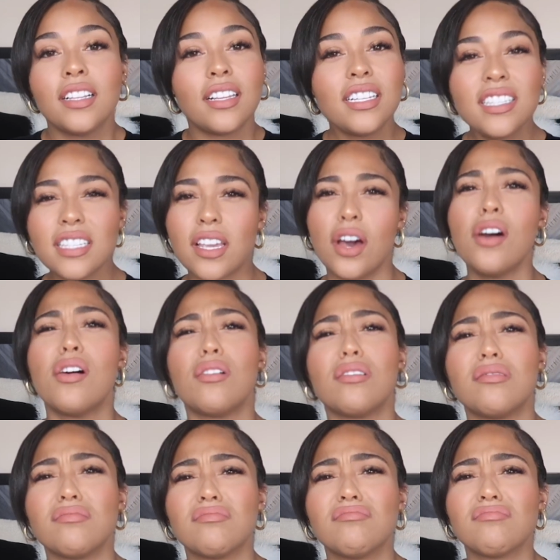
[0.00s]
let's
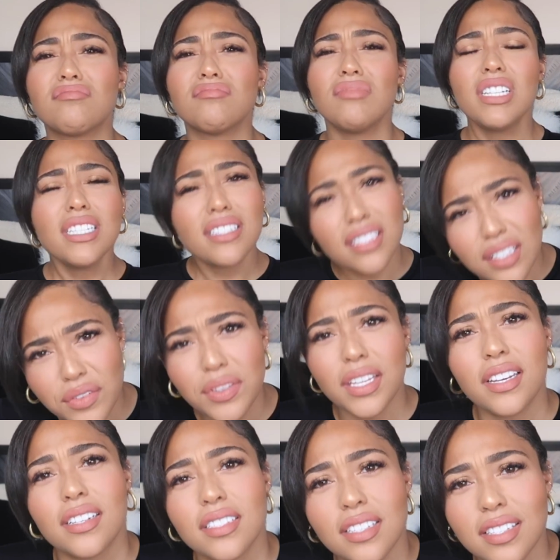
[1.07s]
go. Let's do
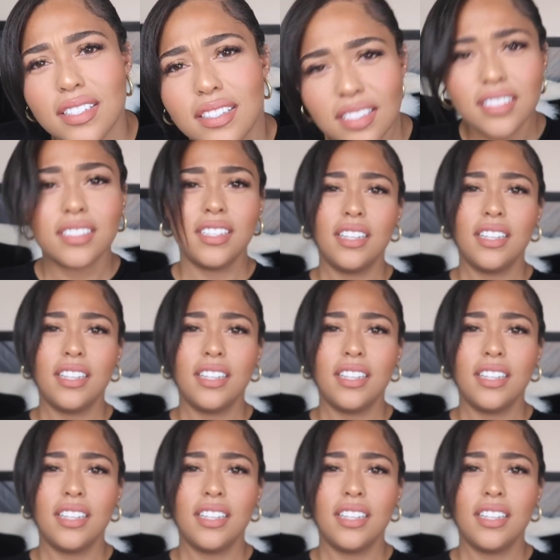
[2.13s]
this.